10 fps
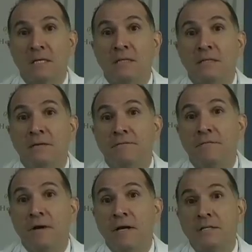The
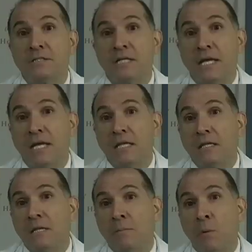first
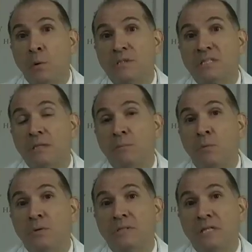and most
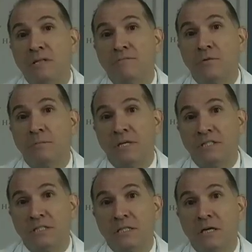important
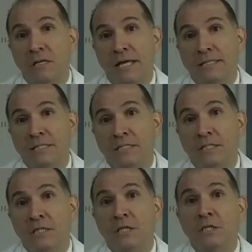information collected
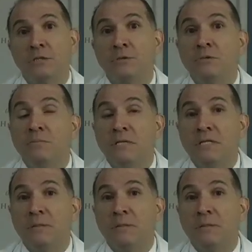should be the